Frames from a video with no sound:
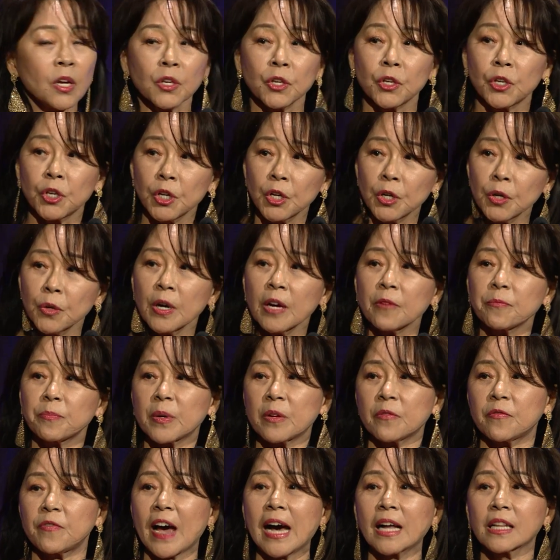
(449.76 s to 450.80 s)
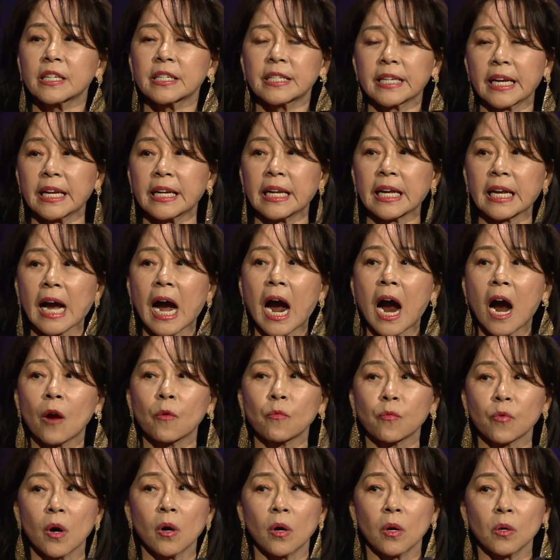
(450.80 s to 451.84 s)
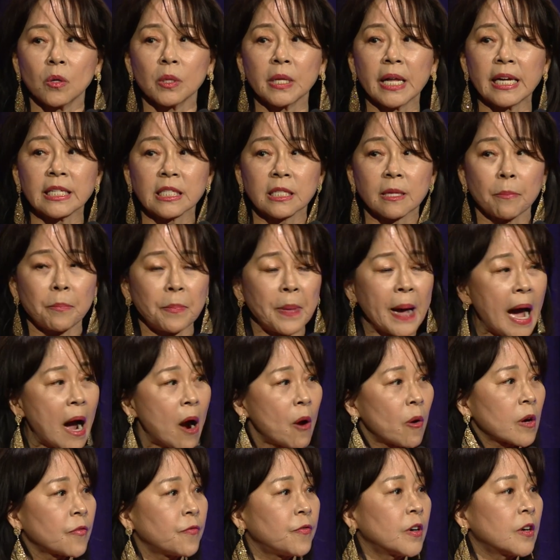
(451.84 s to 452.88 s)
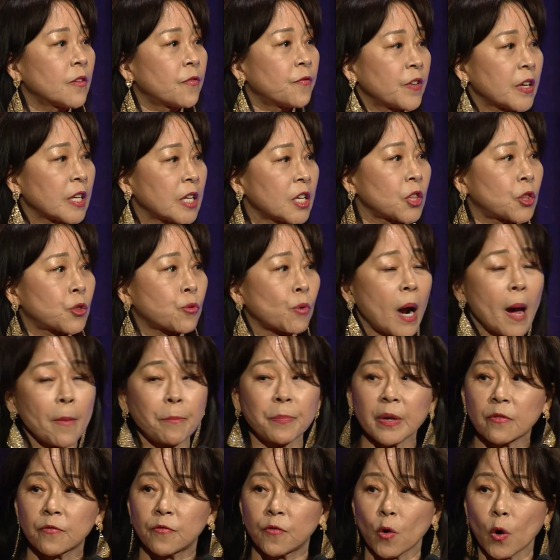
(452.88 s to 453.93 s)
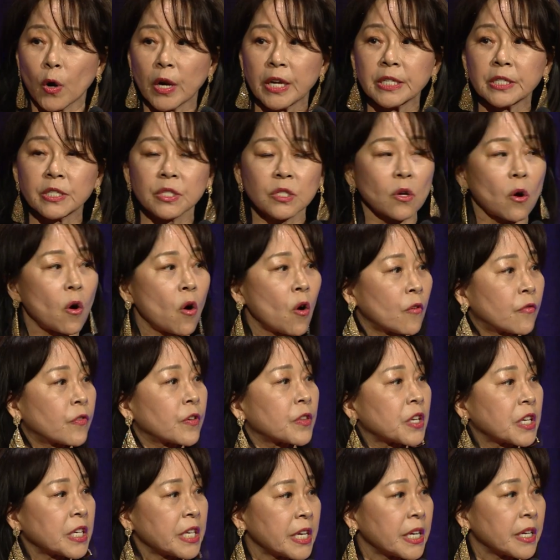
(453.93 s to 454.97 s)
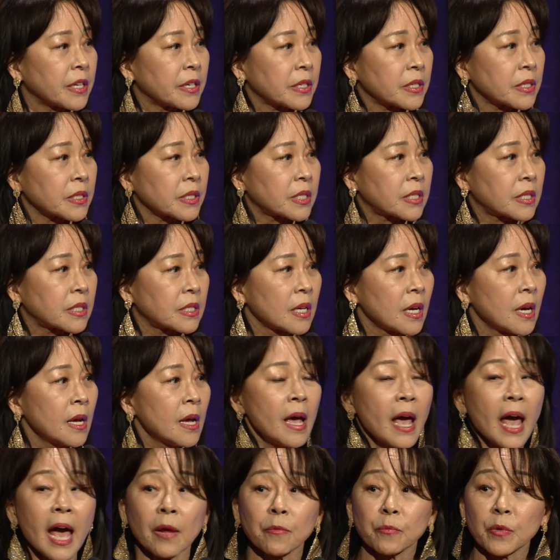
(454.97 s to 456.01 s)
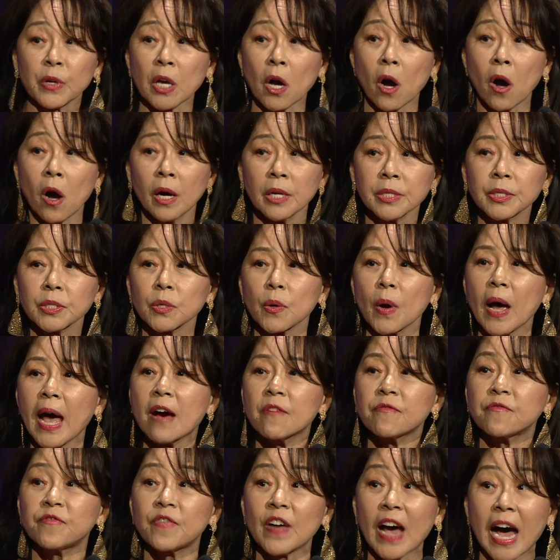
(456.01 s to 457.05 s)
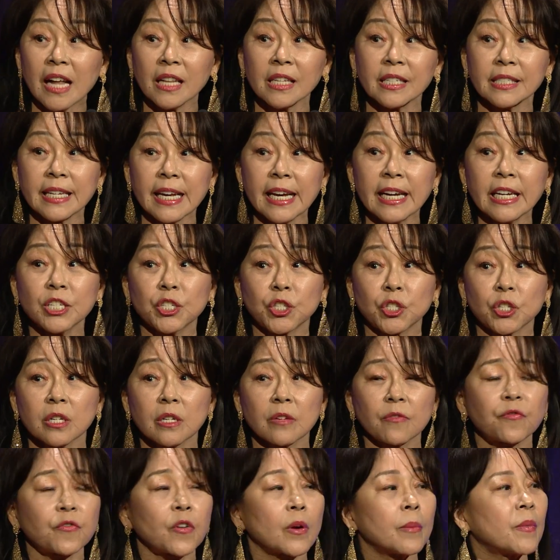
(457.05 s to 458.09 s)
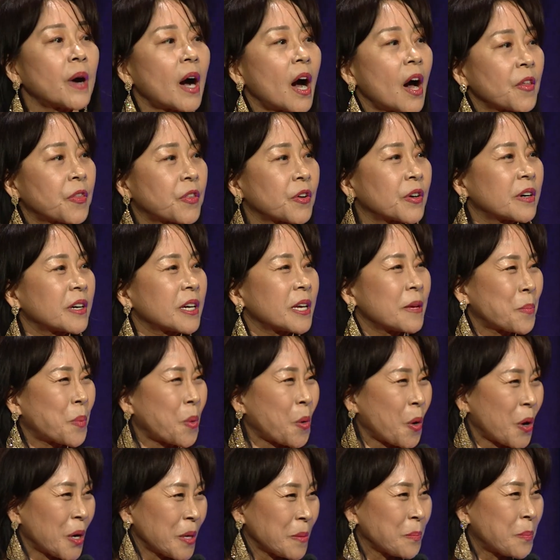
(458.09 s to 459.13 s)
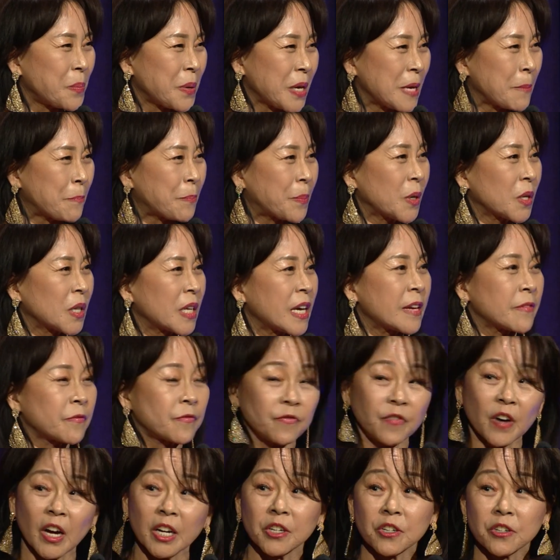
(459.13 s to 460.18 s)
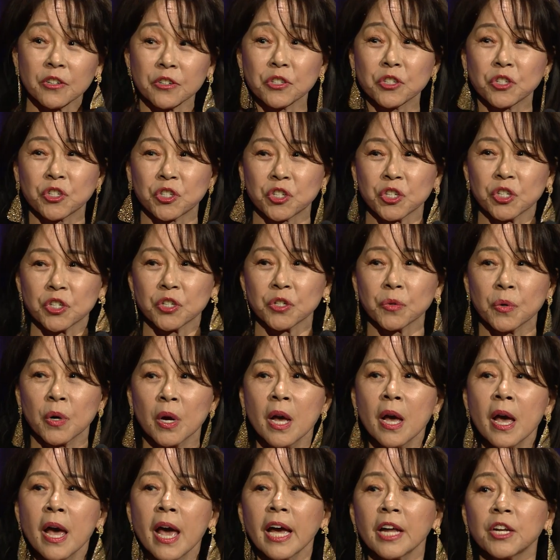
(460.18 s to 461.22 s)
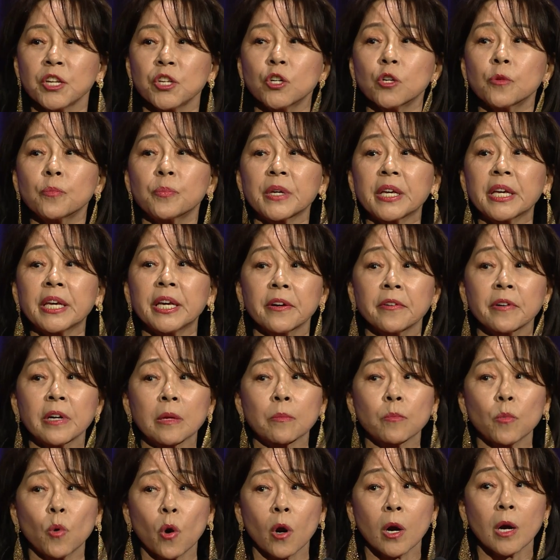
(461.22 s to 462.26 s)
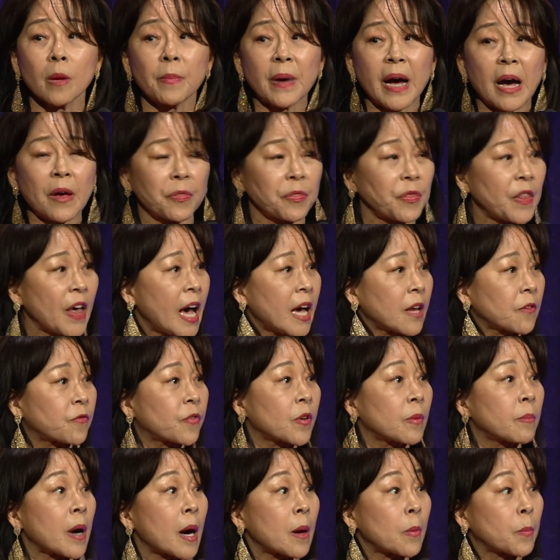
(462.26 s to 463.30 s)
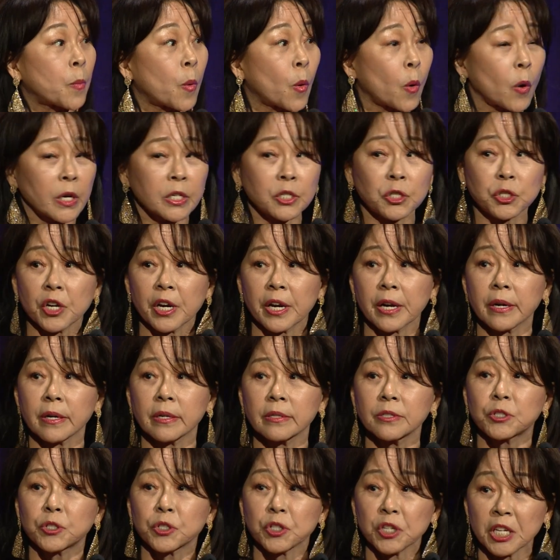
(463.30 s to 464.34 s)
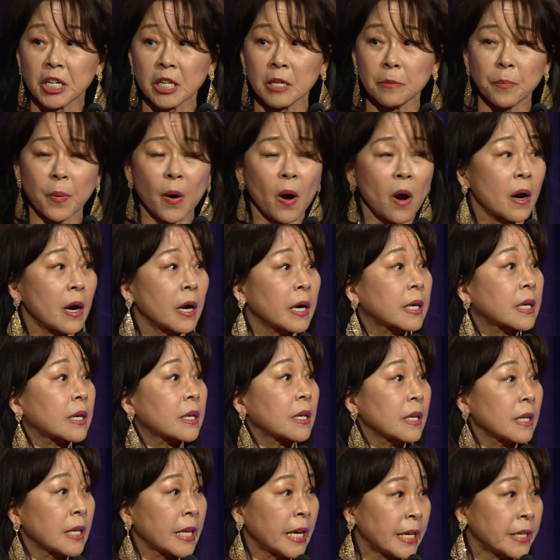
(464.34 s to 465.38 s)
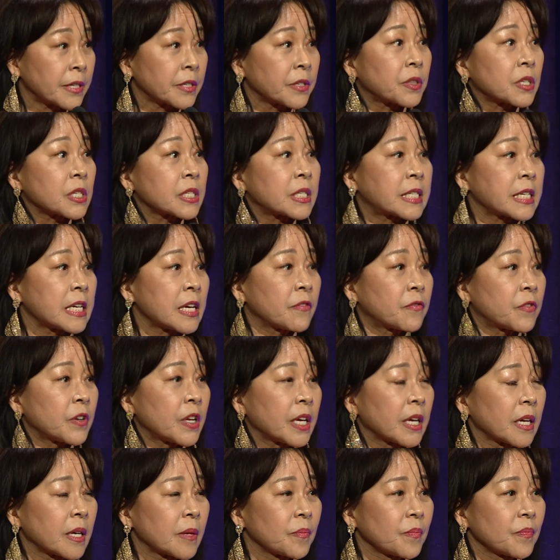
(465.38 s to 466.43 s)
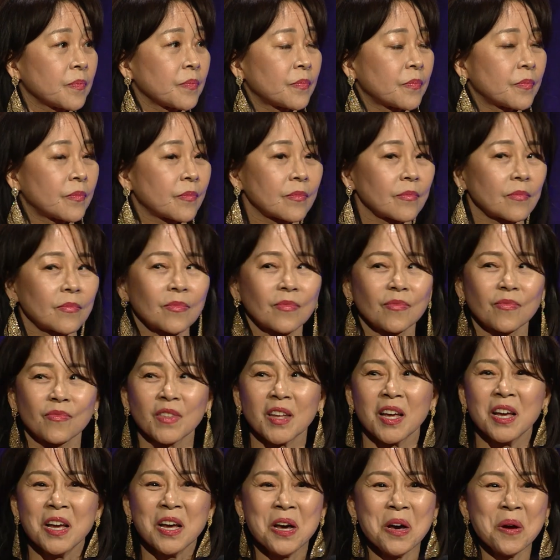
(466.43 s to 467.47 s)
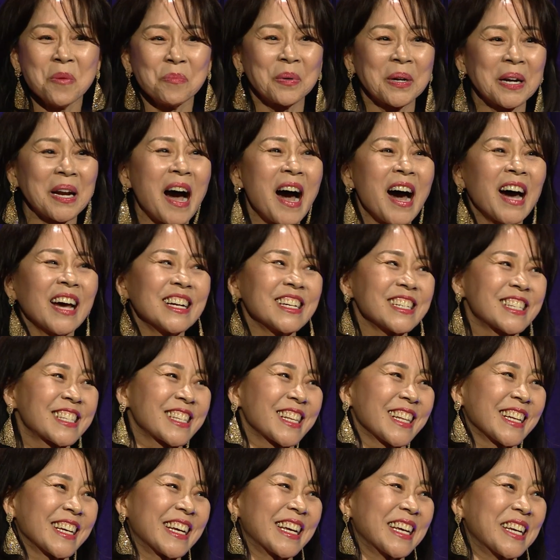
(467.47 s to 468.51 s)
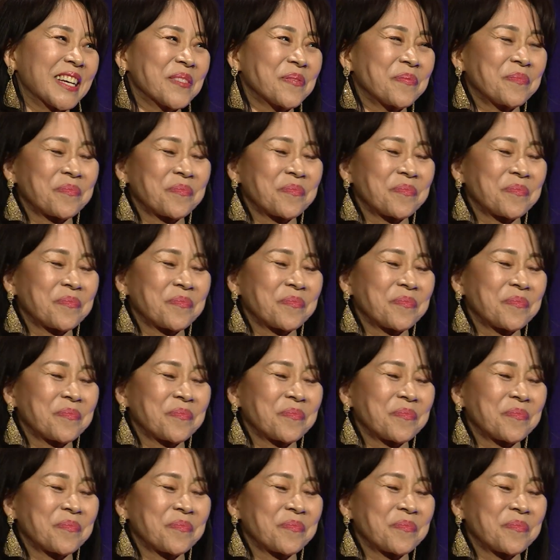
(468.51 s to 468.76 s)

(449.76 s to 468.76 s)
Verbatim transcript: you have been validating our role as a powerful philanthropic voice over the years. And we also have validation from other important people and funders too. And you'll be hearing more about that from our board chair, Jeannie Park, later this evening. But honestly,